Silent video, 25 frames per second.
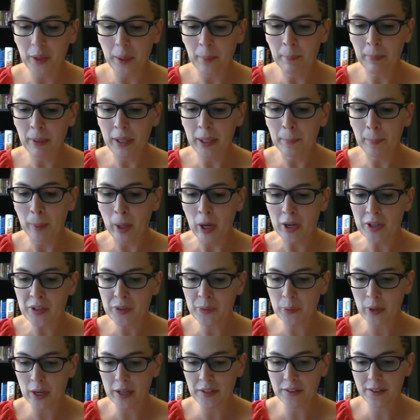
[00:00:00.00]
Big
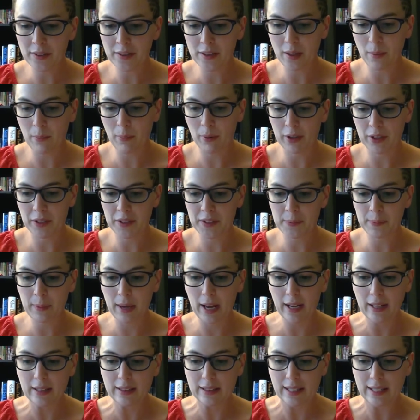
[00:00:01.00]
Poss rises up on his
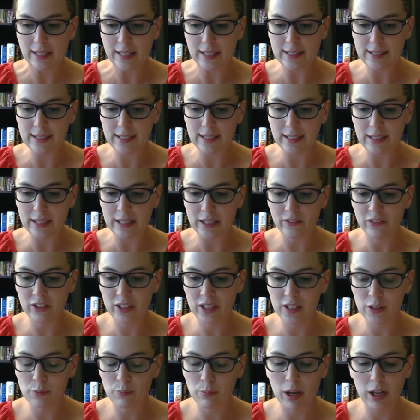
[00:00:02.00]
back legs and gives
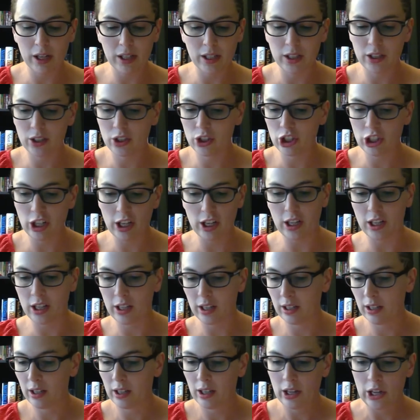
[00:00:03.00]
his body a
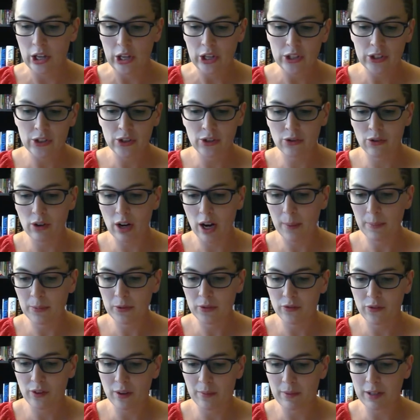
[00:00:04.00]
shake. Scraps
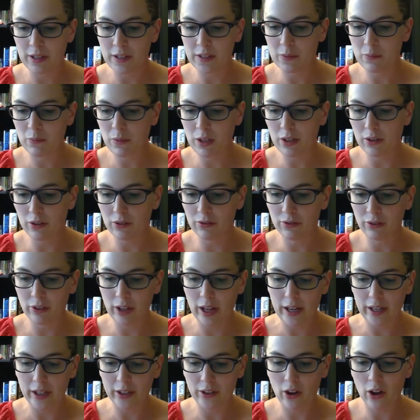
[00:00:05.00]
from his meal
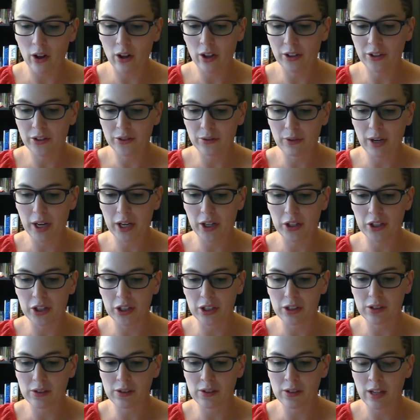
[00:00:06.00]
fly in all
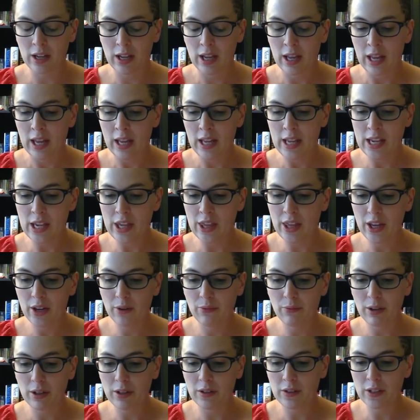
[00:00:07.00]
directions. He then
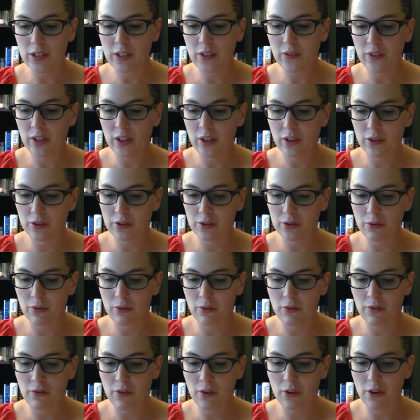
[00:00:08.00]
runs his fingers through
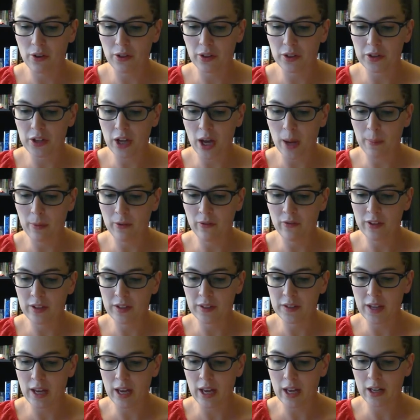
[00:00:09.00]
the fur on the top of
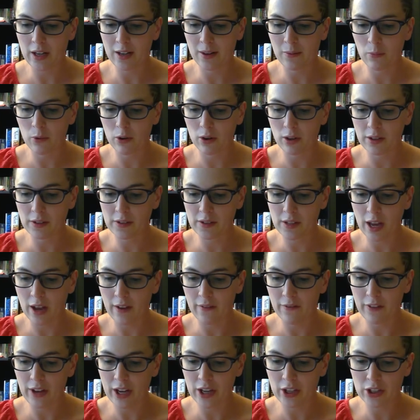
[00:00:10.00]
his head and works
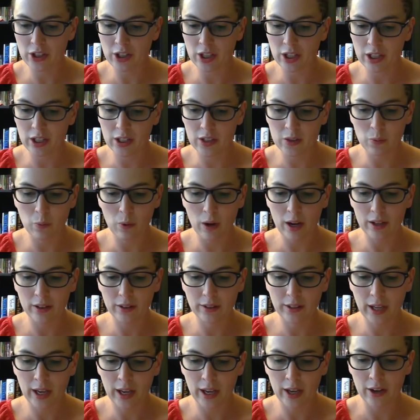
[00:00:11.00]
at fashioning his
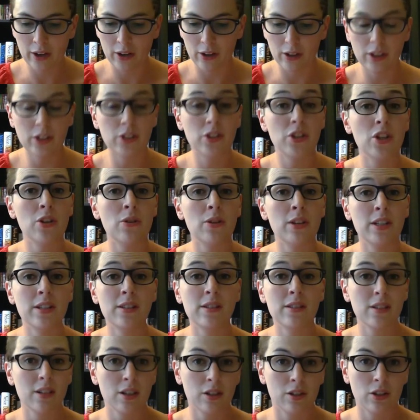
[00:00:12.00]
wild hair into
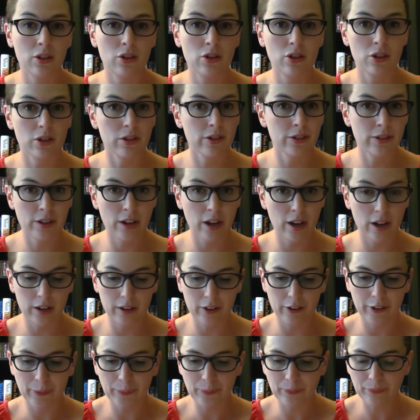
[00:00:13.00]
his signature
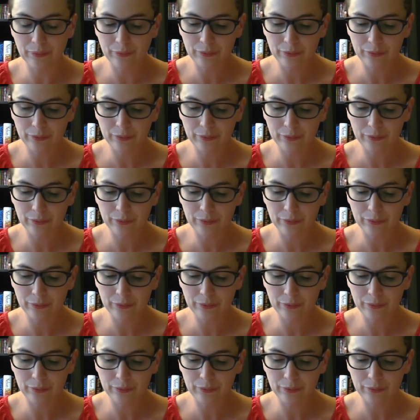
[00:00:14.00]
style.